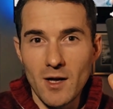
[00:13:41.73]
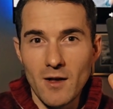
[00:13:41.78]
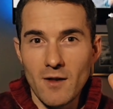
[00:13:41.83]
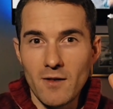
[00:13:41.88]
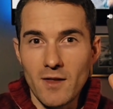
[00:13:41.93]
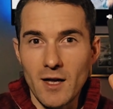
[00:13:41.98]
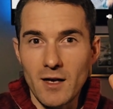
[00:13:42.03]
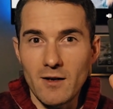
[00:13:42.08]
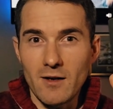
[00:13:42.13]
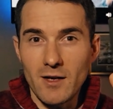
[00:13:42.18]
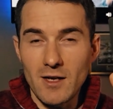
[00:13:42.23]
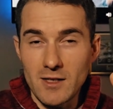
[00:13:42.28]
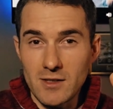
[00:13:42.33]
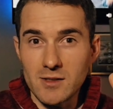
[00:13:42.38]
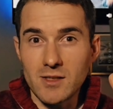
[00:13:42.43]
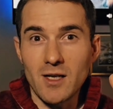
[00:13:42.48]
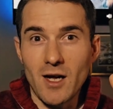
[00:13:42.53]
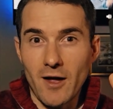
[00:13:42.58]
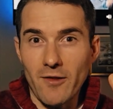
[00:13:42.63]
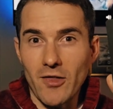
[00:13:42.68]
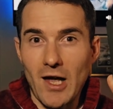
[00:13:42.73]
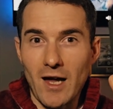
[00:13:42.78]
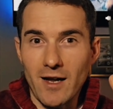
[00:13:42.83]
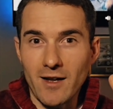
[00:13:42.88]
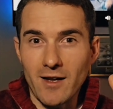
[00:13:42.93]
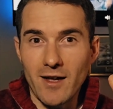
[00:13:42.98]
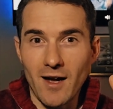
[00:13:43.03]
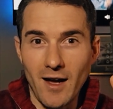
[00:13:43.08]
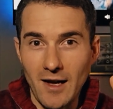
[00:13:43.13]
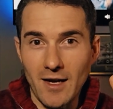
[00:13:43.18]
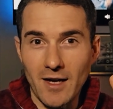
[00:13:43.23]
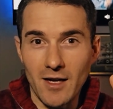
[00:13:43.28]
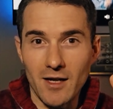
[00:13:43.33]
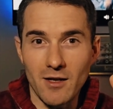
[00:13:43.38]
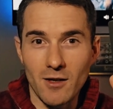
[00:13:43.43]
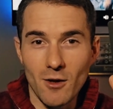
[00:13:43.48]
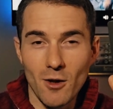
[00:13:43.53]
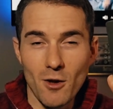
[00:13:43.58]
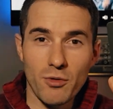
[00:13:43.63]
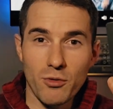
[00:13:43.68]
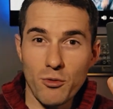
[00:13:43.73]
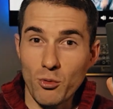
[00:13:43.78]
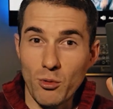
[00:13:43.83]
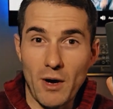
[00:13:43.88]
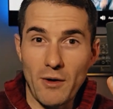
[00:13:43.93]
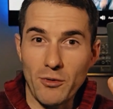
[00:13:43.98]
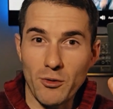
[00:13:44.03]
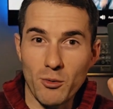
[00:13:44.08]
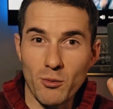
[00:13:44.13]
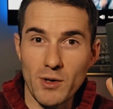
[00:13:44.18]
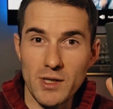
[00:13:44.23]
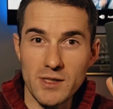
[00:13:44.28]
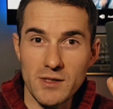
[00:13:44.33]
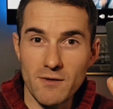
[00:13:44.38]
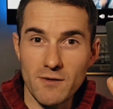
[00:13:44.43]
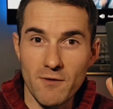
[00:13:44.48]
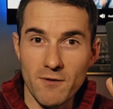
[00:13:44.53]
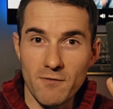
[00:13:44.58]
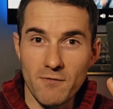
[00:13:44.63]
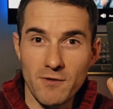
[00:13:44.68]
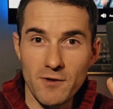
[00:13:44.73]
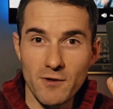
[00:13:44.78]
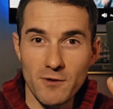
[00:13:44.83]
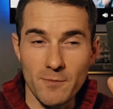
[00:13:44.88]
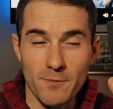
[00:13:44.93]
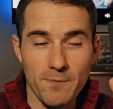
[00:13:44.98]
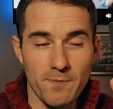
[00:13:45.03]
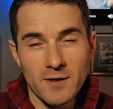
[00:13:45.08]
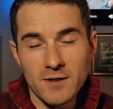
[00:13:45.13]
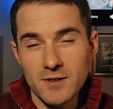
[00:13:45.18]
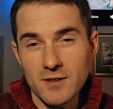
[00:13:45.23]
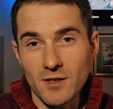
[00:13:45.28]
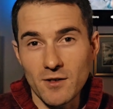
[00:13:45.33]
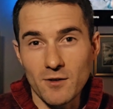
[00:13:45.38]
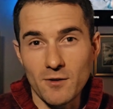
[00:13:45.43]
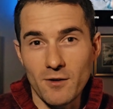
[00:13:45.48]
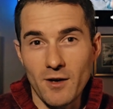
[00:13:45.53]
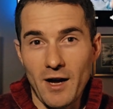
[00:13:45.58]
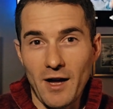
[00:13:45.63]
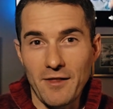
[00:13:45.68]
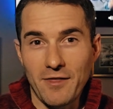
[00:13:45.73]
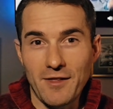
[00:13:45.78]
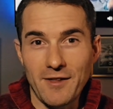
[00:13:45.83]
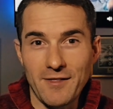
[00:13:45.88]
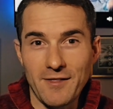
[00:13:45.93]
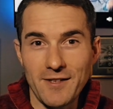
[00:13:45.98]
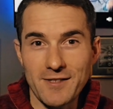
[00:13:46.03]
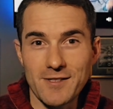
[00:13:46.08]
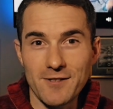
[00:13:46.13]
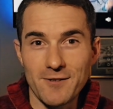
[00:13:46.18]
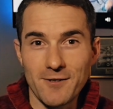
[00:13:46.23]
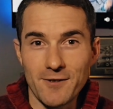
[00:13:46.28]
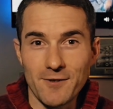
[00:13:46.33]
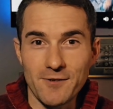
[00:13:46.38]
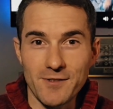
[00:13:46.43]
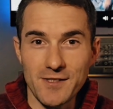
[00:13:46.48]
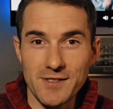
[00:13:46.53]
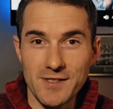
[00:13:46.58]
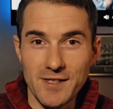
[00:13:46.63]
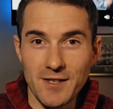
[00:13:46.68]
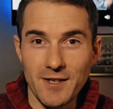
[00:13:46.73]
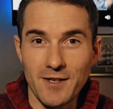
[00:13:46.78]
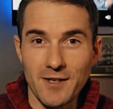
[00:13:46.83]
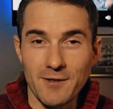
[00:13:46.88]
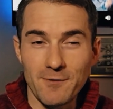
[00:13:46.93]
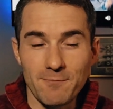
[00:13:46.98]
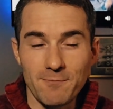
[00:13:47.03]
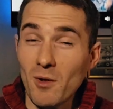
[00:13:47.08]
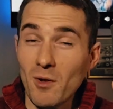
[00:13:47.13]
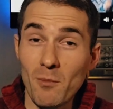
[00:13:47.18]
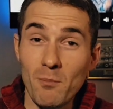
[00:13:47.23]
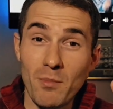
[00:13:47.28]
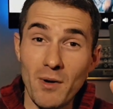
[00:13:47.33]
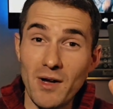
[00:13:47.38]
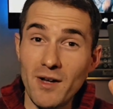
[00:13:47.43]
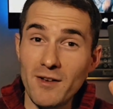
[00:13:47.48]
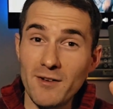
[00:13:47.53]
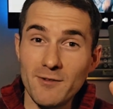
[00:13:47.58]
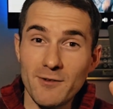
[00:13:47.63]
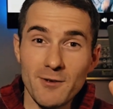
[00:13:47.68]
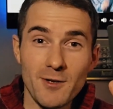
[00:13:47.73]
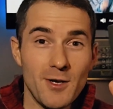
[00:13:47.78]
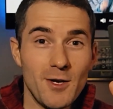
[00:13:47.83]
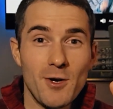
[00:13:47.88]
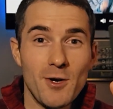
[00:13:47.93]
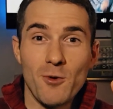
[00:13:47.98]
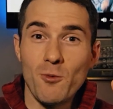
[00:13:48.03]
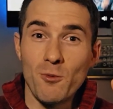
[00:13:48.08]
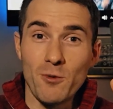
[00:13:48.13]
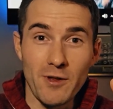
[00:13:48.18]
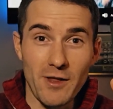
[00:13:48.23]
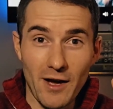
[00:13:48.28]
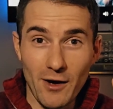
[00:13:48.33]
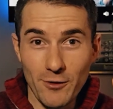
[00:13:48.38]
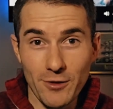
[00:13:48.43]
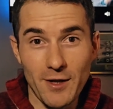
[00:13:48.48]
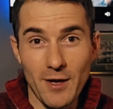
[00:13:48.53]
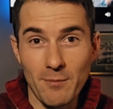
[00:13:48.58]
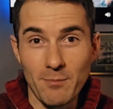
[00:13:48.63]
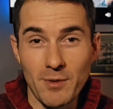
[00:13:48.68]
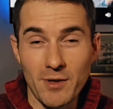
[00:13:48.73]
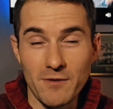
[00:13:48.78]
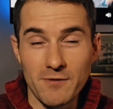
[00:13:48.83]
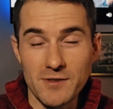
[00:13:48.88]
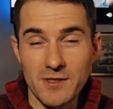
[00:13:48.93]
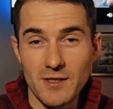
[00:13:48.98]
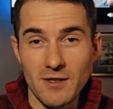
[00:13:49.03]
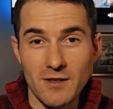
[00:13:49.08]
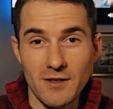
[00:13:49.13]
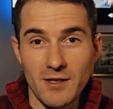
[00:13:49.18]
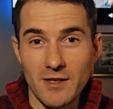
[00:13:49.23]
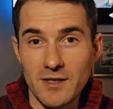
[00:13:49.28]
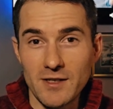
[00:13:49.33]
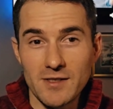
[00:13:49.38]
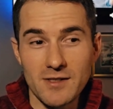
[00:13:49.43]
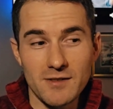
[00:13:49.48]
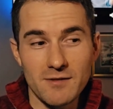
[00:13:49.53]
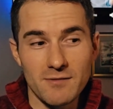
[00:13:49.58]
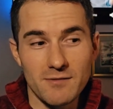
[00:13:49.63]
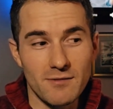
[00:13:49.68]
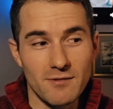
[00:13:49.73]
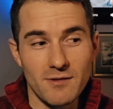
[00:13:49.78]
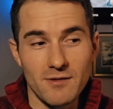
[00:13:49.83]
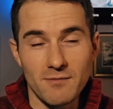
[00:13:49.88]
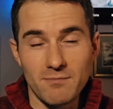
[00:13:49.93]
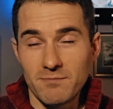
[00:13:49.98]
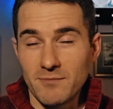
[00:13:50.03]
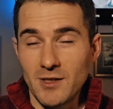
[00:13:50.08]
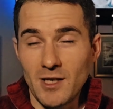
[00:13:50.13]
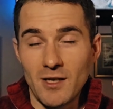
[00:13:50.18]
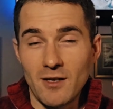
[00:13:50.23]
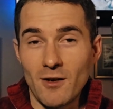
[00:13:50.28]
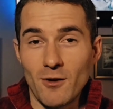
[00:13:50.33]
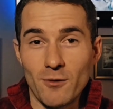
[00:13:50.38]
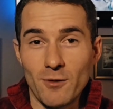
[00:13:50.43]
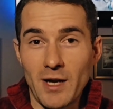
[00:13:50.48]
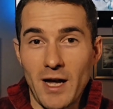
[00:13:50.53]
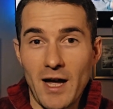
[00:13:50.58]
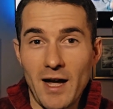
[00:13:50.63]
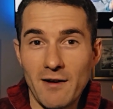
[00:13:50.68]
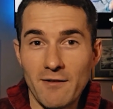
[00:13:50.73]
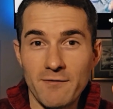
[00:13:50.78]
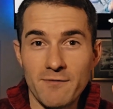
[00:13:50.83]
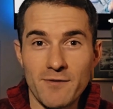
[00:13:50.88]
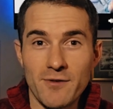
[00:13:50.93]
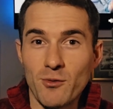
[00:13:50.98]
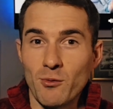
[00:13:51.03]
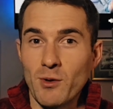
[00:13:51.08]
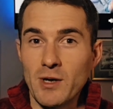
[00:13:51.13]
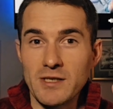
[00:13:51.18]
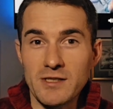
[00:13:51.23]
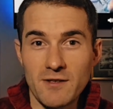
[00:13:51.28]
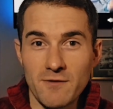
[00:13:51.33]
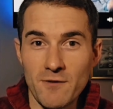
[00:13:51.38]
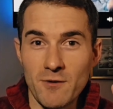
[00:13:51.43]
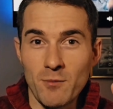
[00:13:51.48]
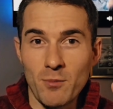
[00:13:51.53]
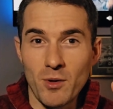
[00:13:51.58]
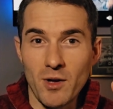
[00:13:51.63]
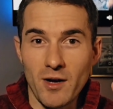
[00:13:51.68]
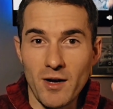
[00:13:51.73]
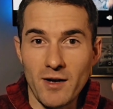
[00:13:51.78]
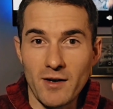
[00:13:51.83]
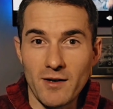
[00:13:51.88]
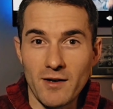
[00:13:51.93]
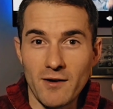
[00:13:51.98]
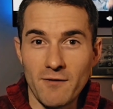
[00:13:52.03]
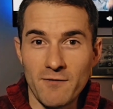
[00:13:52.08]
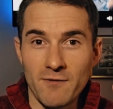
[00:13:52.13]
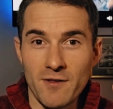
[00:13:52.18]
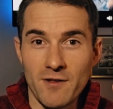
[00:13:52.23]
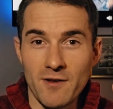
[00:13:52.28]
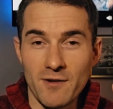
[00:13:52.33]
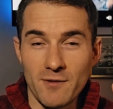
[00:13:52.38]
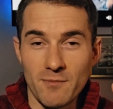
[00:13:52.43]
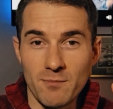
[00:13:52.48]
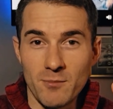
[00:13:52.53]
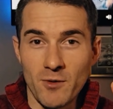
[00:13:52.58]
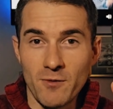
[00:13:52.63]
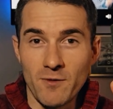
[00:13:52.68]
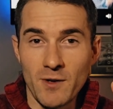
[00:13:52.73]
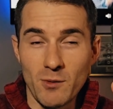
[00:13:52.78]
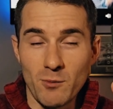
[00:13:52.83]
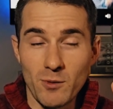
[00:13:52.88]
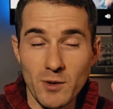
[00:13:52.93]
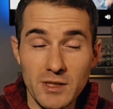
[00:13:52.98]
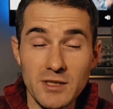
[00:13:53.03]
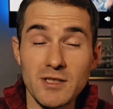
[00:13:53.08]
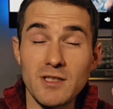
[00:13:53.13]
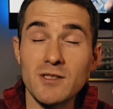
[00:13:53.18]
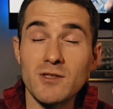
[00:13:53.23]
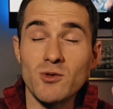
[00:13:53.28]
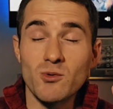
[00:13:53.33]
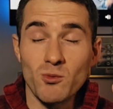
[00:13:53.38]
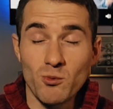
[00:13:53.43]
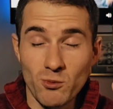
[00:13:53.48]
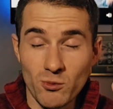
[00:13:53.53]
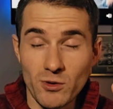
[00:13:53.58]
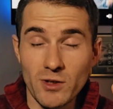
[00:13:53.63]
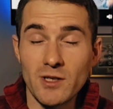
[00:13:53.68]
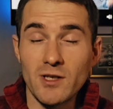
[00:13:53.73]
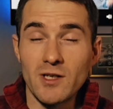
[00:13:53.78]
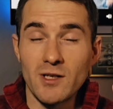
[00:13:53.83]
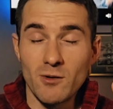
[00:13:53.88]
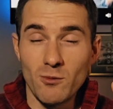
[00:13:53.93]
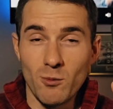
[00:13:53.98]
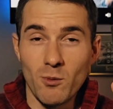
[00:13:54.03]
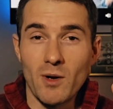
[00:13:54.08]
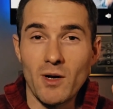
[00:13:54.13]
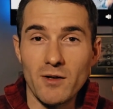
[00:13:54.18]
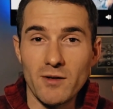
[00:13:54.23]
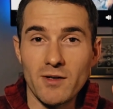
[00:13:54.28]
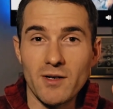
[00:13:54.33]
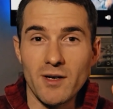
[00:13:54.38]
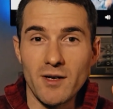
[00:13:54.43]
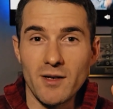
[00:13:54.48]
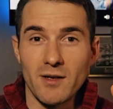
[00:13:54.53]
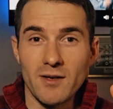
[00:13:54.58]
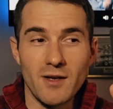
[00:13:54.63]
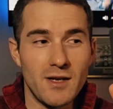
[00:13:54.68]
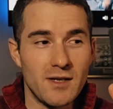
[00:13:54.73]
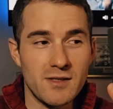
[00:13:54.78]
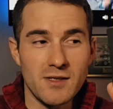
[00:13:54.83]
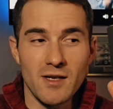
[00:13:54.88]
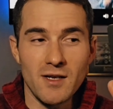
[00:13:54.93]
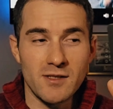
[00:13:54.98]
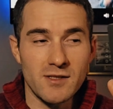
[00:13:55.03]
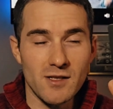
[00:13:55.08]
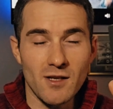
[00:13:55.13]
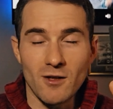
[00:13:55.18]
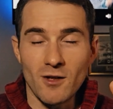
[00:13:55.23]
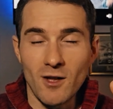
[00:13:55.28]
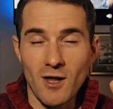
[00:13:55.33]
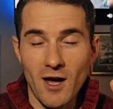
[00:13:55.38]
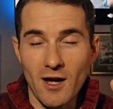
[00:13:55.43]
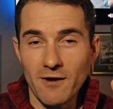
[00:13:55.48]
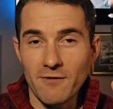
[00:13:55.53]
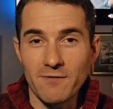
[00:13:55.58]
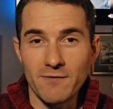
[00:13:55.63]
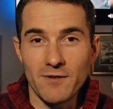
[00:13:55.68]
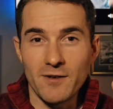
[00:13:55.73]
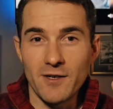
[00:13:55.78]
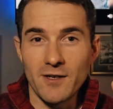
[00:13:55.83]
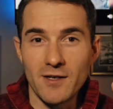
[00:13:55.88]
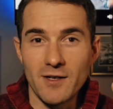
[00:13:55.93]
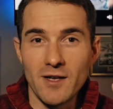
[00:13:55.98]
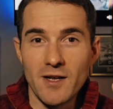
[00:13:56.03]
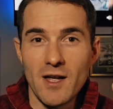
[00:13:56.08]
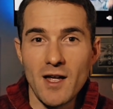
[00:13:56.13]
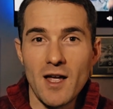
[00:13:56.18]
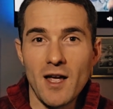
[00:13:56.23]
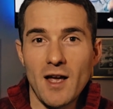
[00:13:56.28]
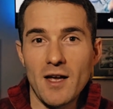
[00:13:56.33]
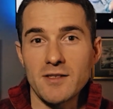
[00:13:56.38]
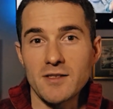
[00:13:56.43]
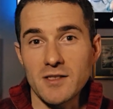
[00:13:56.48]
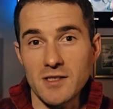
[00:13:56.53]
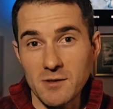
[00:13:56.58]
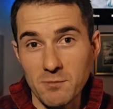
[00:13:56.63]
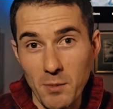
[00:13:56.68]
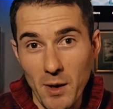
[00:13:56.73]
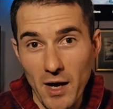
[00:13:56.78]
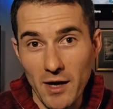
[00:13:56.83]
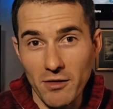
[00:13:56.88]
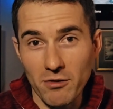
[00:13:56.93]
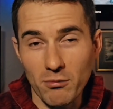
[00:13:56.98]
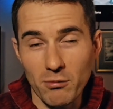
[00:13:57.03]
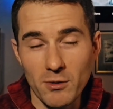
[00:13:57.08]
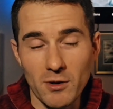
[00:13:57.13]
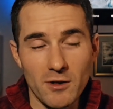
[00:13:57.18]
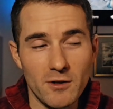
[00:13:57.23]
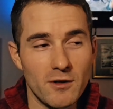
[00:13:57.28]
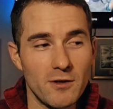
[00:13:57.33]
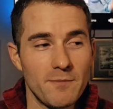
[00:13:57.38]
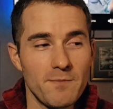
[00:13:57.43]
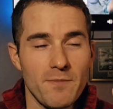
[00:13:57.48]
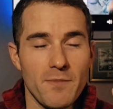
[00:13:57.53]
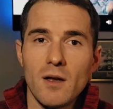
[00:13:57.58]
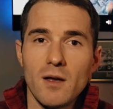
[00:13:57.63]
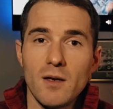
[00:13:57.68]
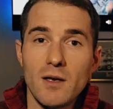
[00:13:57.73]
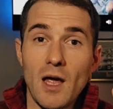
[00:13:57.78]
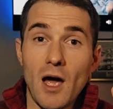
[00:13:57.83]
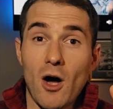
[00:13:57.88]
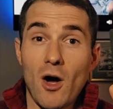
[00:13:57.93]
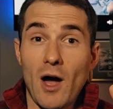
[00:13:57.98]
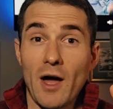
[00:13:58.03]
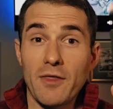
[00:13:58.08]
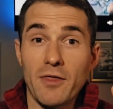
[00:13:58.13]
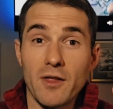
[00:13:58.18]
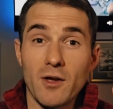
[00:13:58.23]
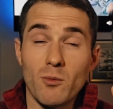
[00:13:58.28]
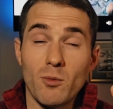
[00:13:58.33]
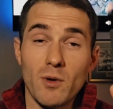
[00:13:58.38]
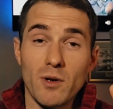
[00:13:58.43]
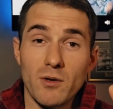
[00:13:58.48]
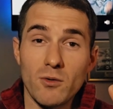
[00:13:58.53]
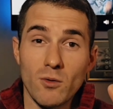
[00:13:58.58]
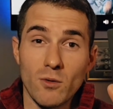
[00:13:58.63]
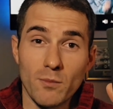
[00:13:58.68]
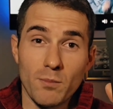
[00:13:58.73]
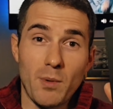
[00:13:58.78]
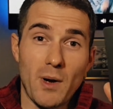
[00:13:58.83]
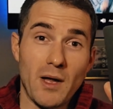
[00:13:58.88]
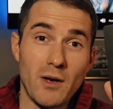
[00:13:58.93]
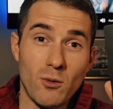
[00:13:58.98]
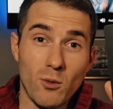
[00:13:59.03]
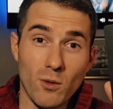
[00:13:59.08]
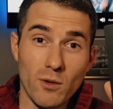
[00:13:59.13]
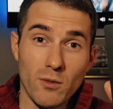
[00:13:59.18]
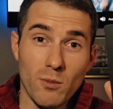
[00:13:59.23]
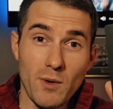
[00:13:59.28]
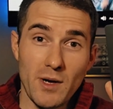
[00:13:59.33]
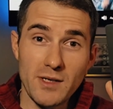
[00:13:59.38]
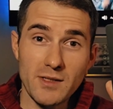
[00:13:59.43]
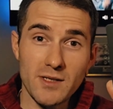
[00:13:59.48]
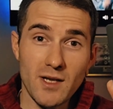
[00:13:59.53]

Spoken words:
that he's not that guy throughout the rest of the film. So I think that's a little silly, but without that bit of silliness, you don't have the rest of the plot of the movie, which is really well done. It's a lot of fun as a spy thriller. Now, I think what North by Northwest